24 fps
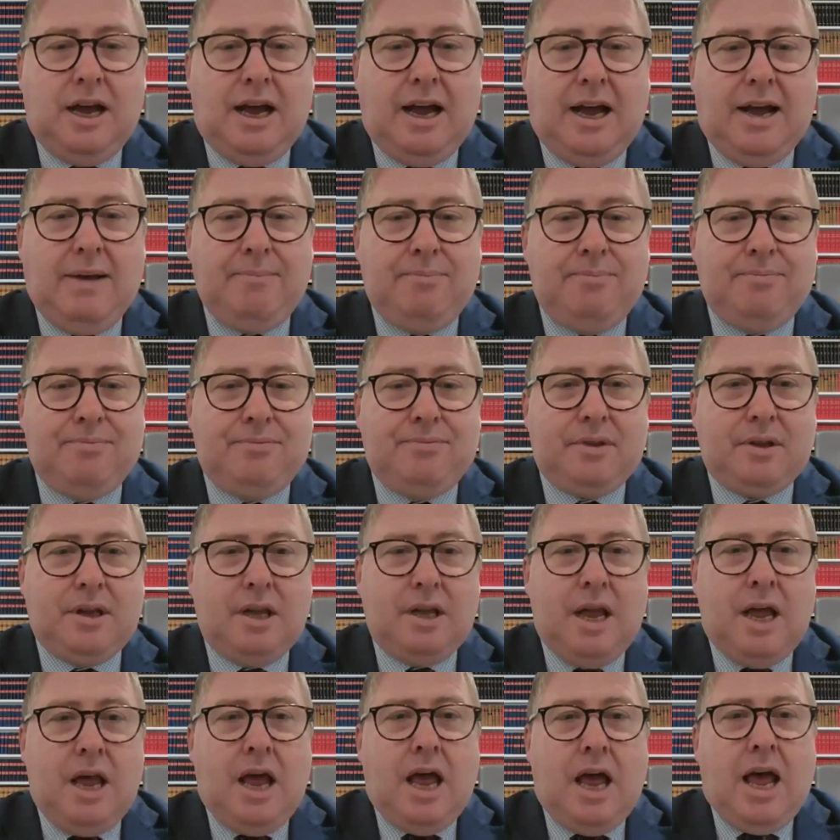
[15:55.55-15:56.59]

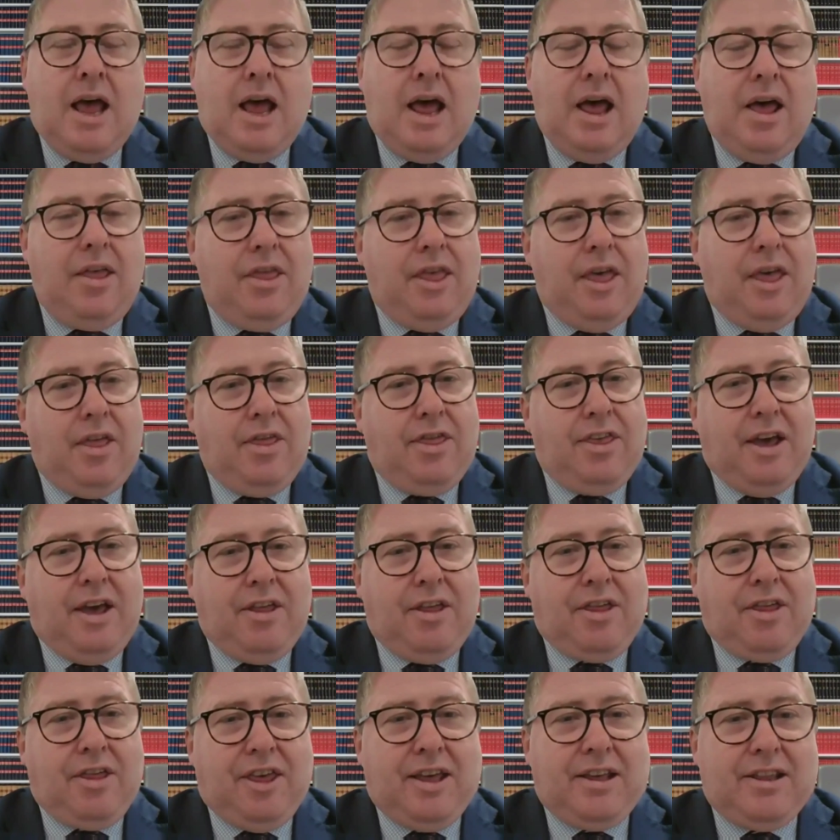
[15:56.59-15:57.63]
The
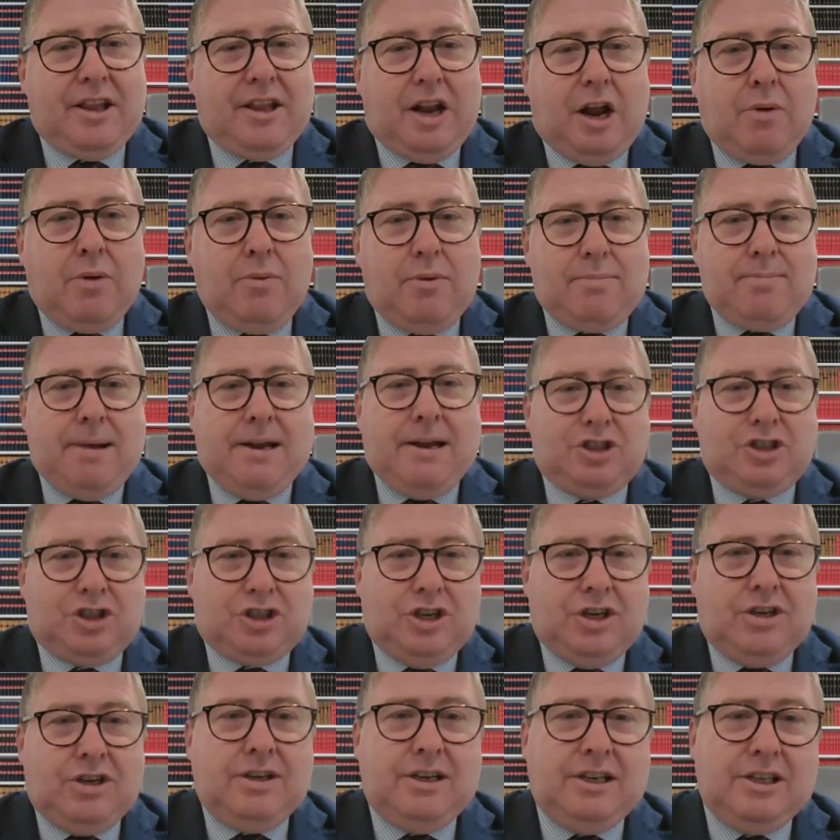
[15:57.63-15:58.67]
other thing that I would
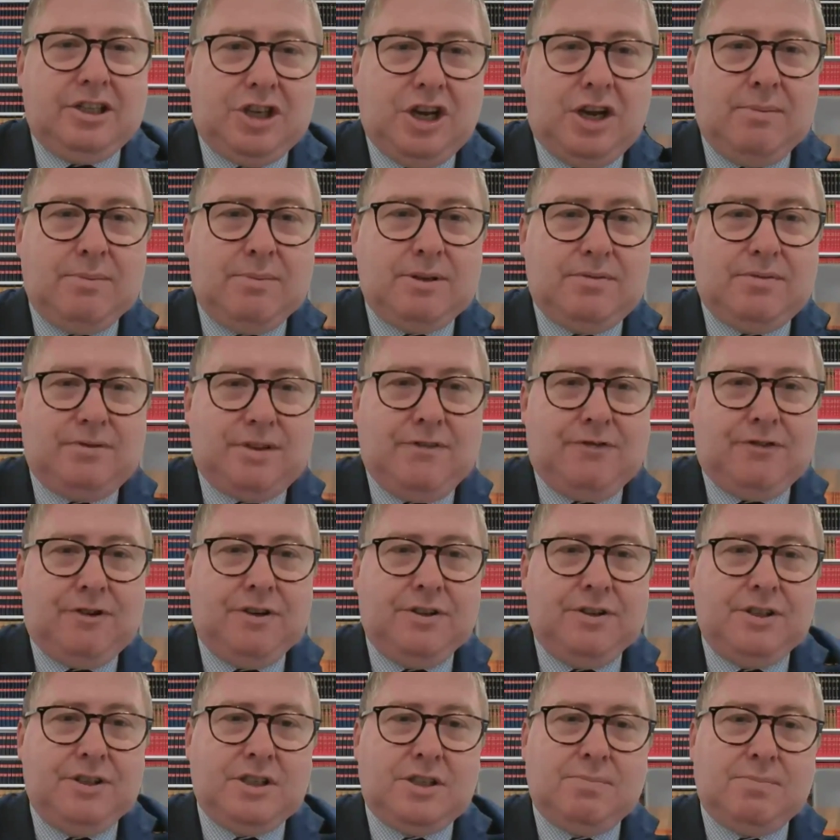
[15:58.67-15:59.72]
mention in terms of
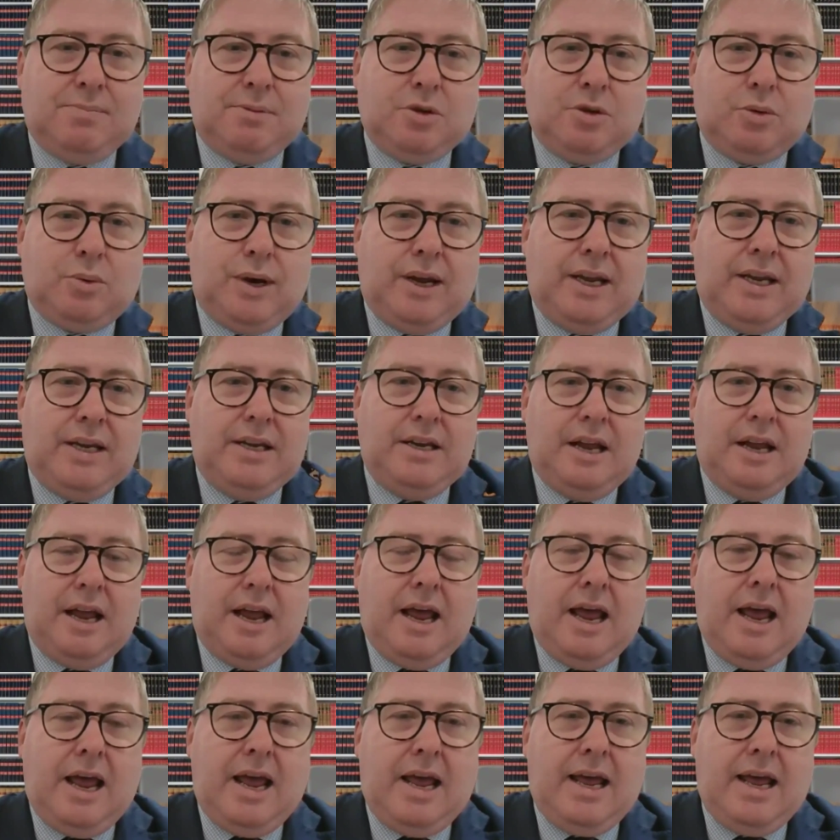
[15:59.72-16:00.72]
difference between